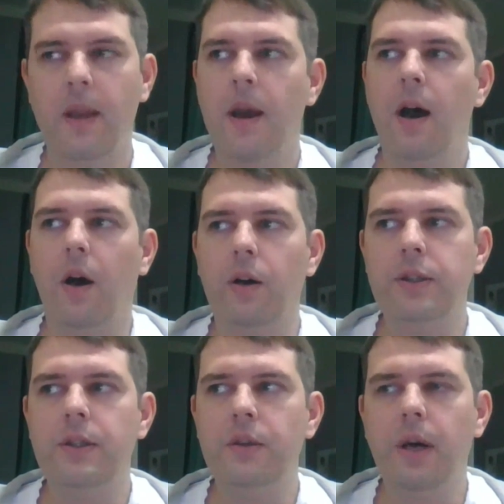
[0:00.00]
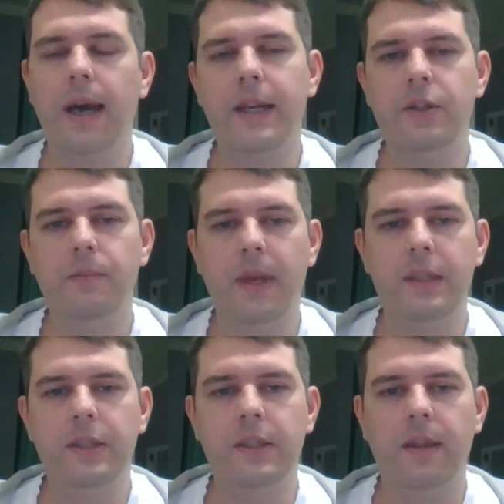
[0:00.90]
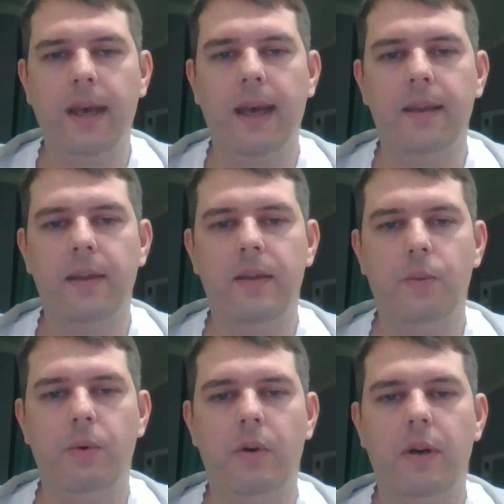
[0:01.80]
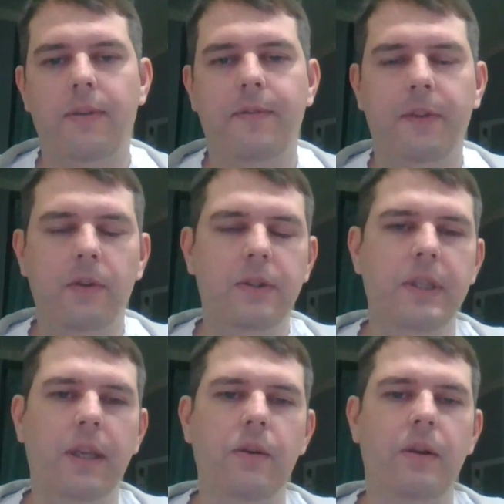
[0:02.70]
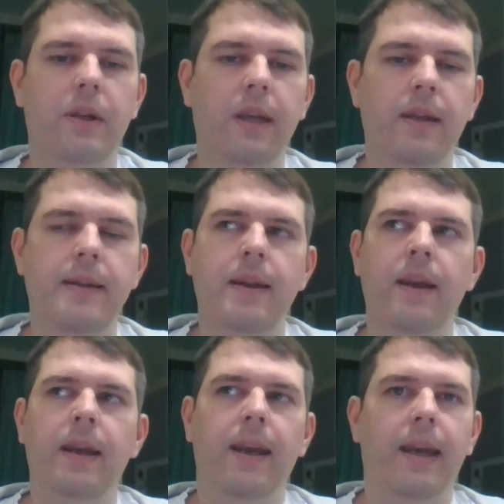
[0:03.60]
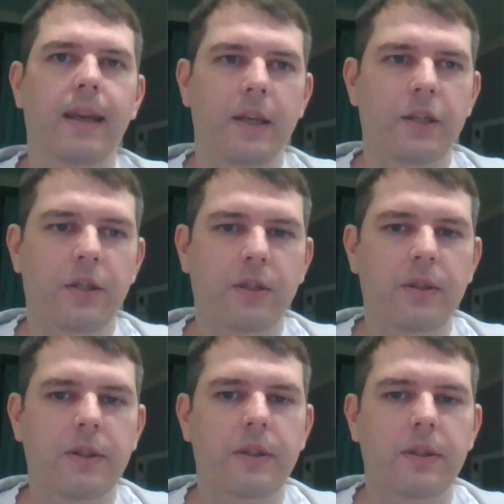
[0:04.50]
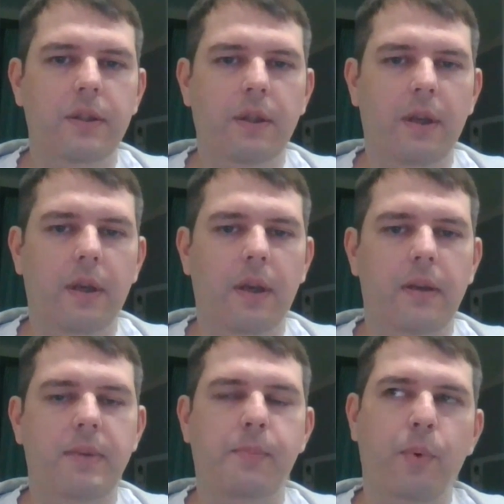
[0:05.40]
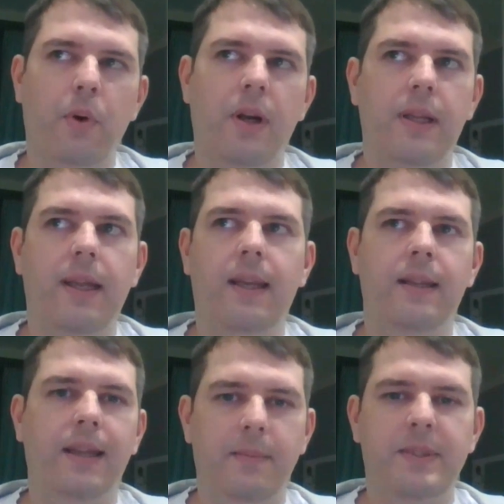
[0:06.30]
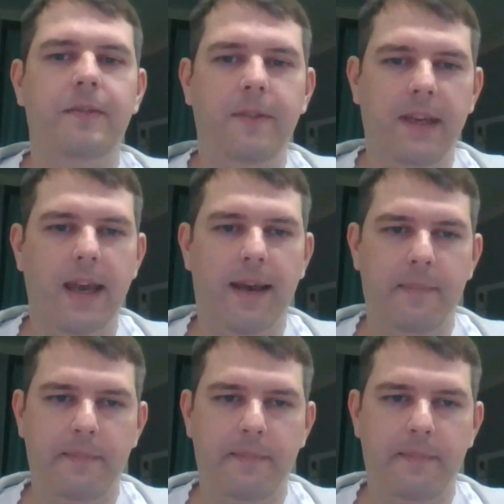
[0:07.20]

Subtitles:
Also, I should mention that there were a few security issues reported in libsophia.